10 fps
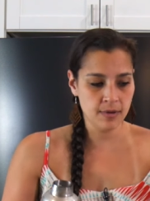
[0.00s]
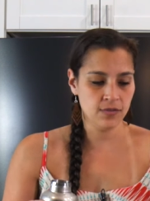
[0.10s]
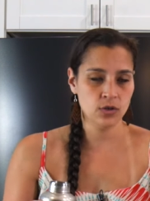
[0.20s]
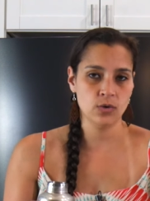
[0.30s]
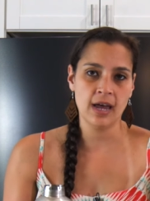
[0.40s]
If
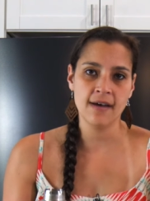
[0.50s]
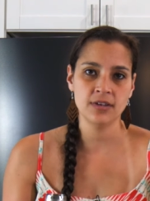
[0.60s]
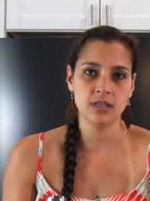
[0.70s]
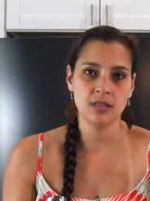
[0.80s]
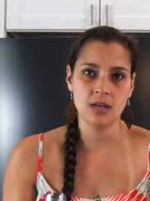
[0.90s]
you don't have
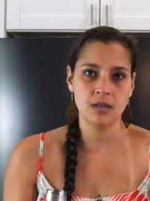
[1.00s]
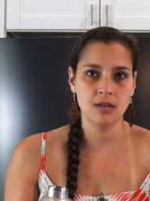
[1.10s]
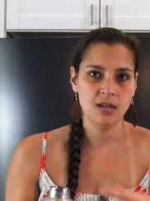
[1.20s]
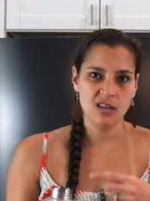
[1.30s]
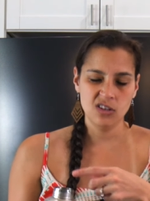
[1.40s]
it, then
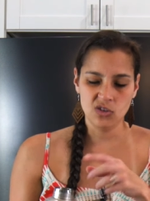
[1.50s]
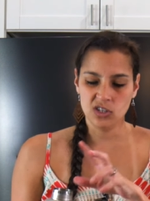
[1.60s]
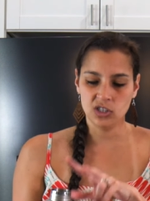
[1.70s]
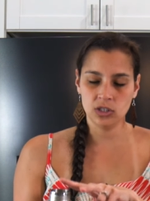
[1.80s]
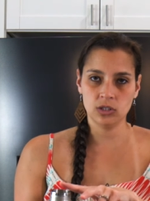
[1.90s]
you
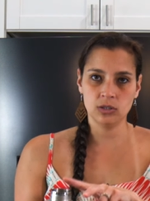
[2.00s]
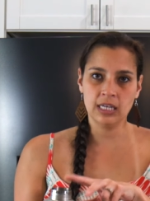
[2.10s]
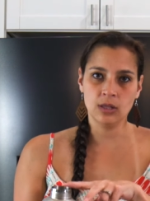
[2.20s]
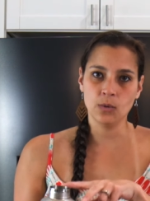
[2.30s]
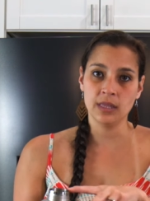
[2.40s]
can just
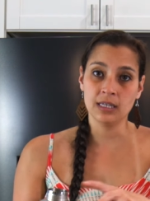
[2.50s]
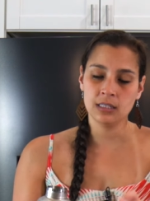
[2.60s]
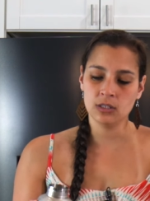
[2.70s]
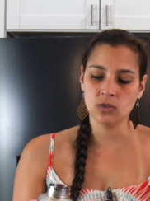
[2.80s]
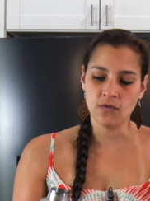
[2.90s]
get the one that
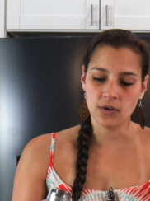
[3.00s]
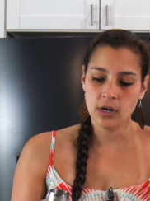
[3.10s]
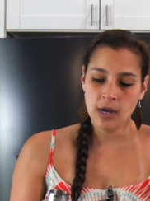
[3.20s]
sits over,